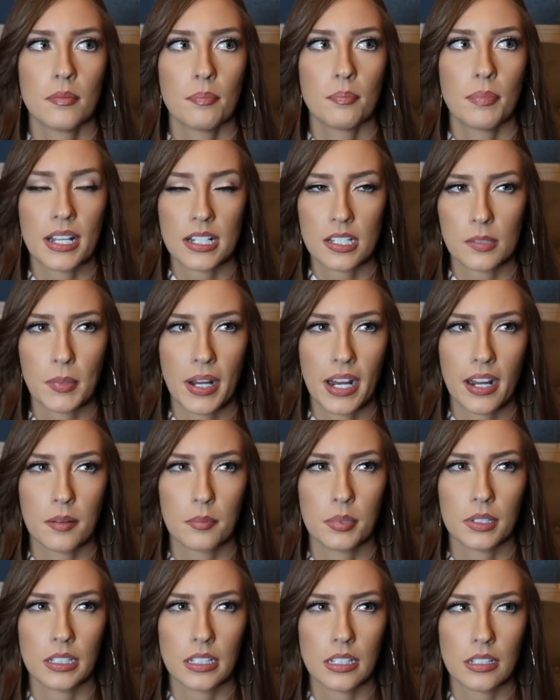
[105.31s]
Best Buy, I
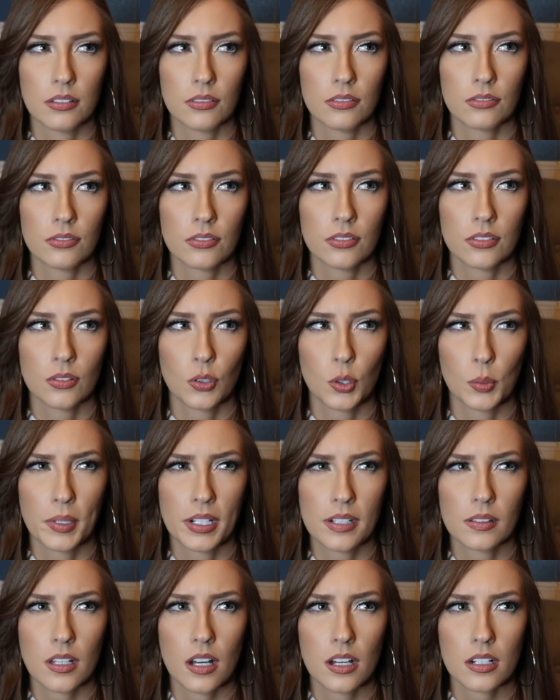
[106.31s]
believe, or
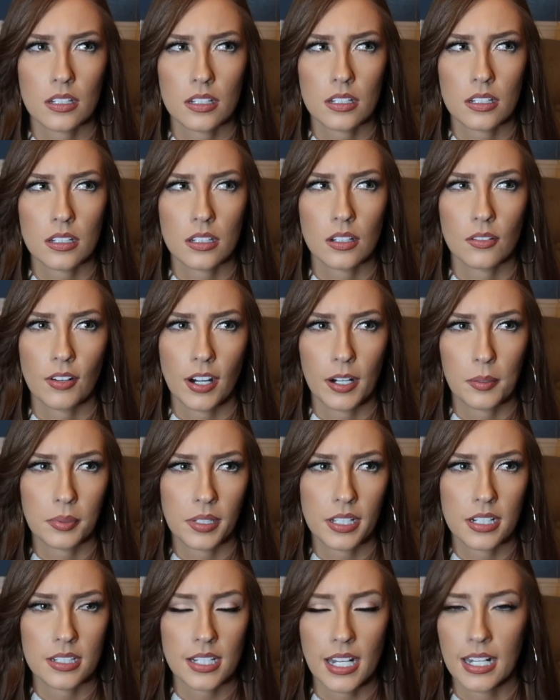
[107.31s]
Big Lots, the
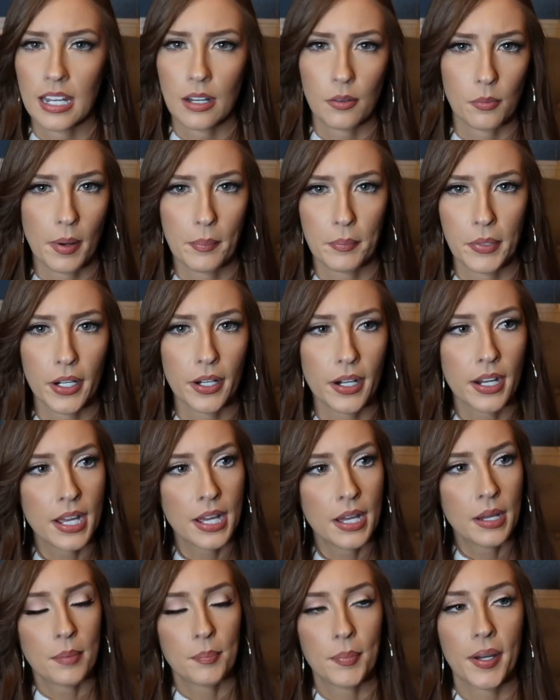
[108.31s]
fireplace, I can't remember,
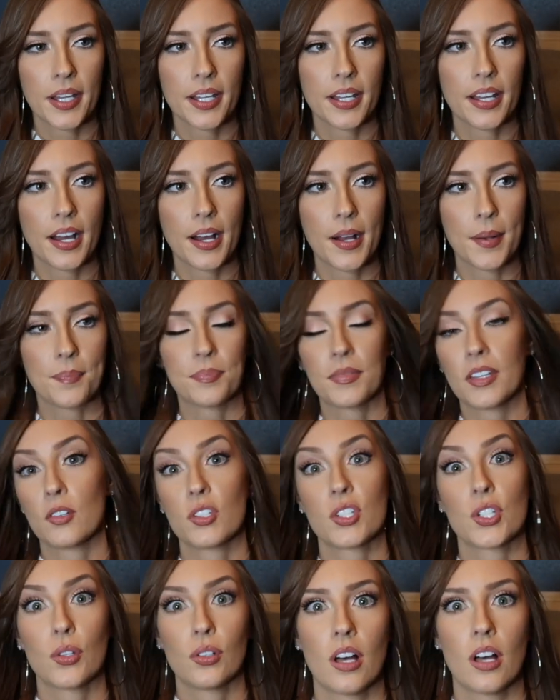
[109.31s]
but it
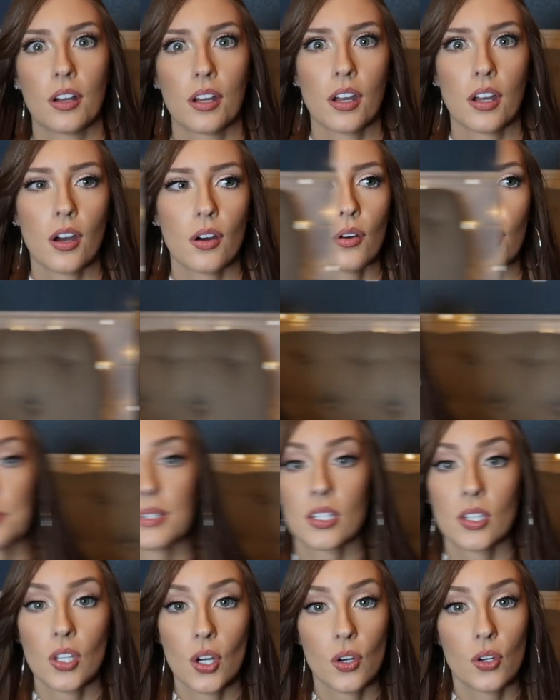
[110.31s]
was so long ago. But I
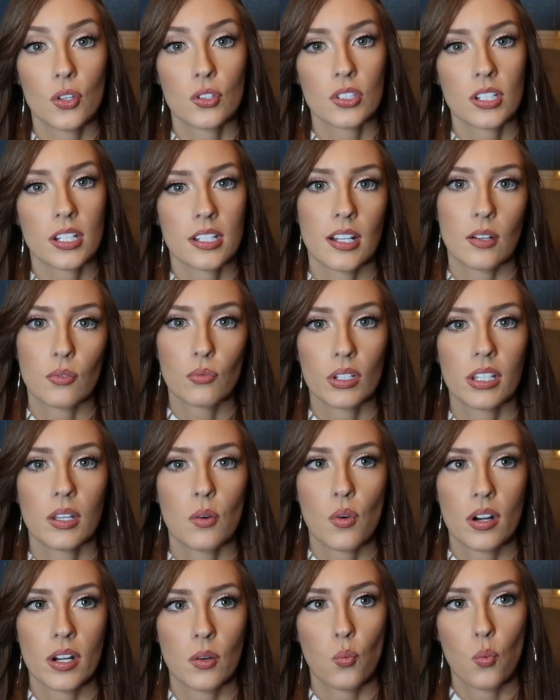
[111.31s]
kept those because I really
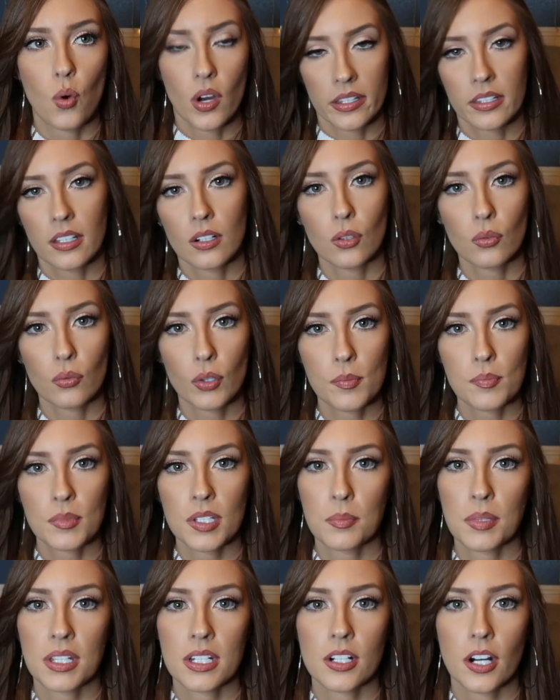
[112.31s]
wanted one little room
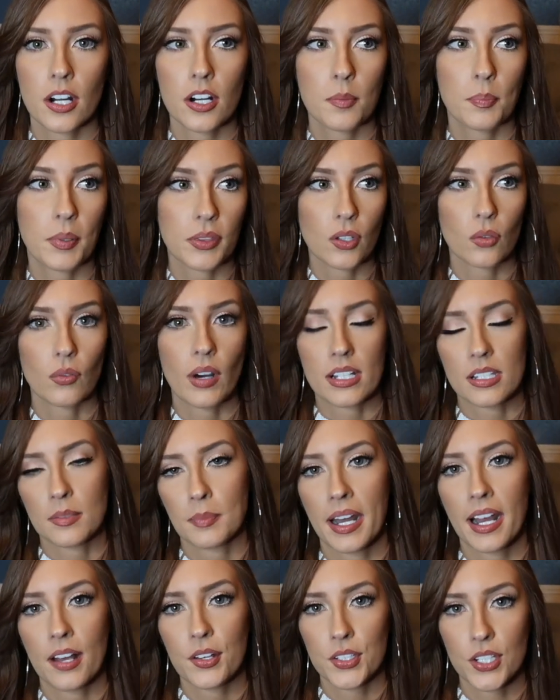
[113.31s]
to be dark, but the rest of
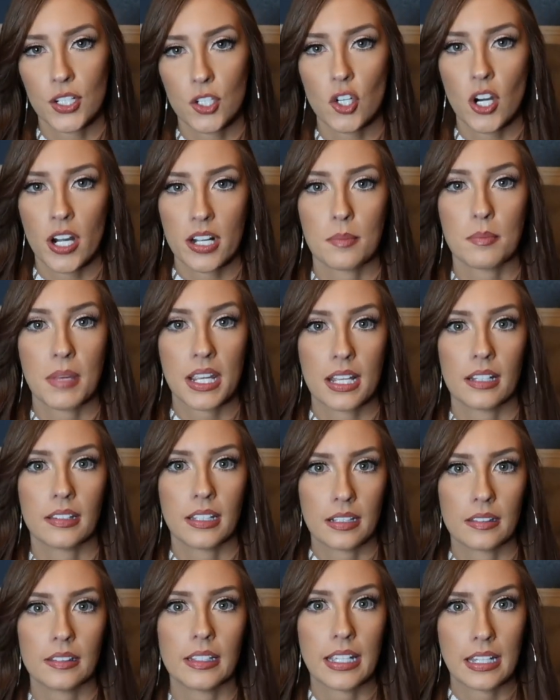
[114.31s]
my house I tried to make it
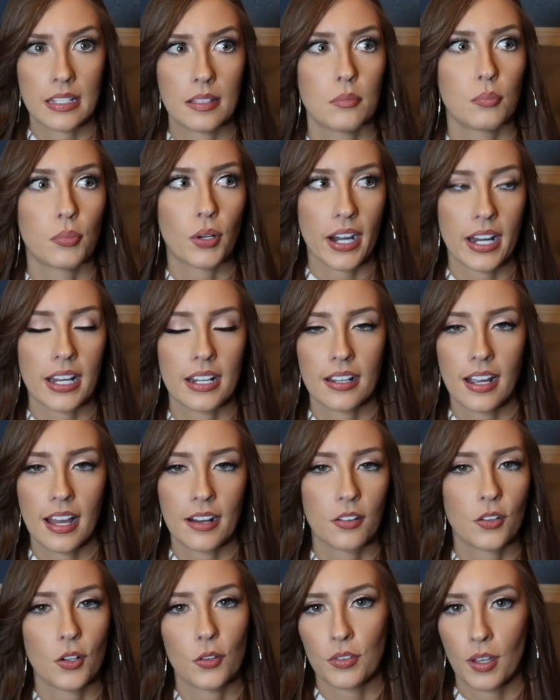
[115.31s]
like light and bright. I
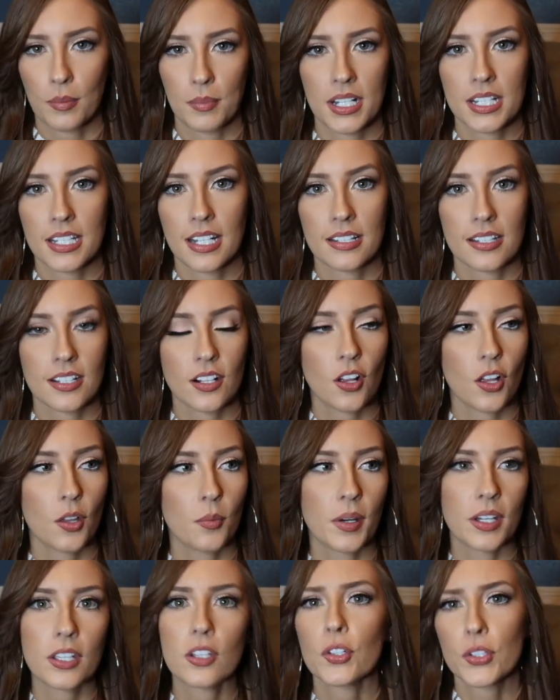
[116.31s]
don't know if that makes sense at all,
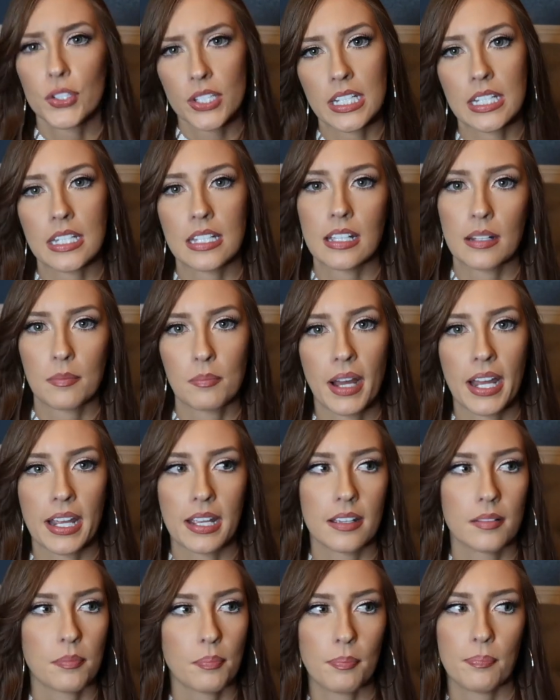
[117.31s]
but you'll see in
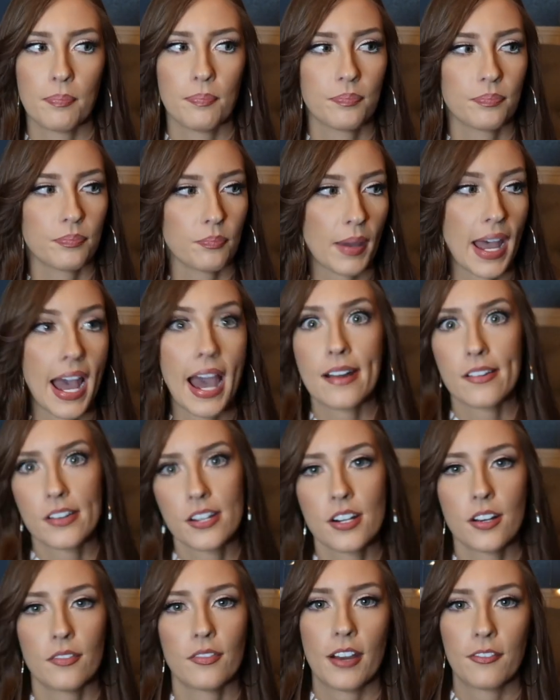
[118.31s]
my
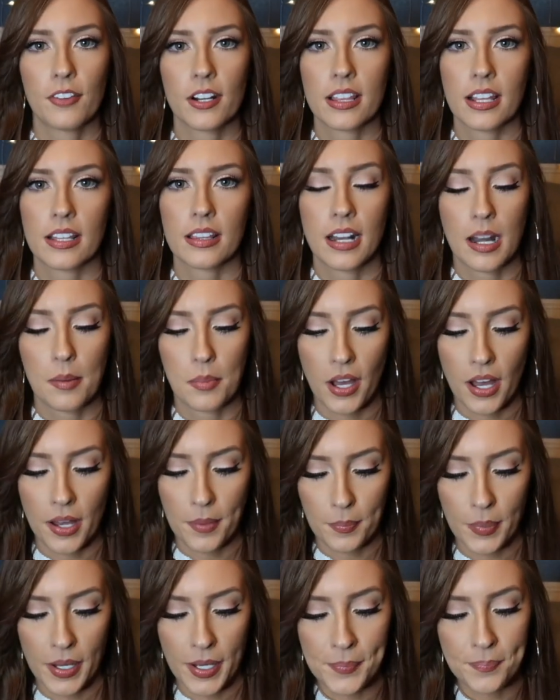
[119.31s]
pattern of everything that I
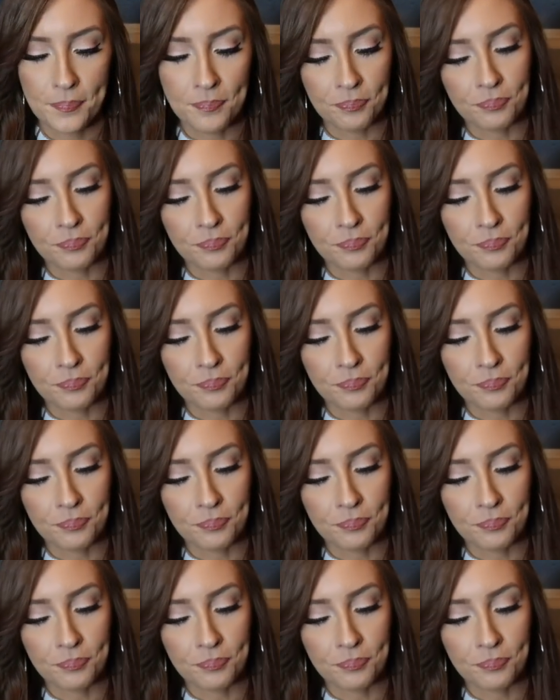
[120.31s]
bought. But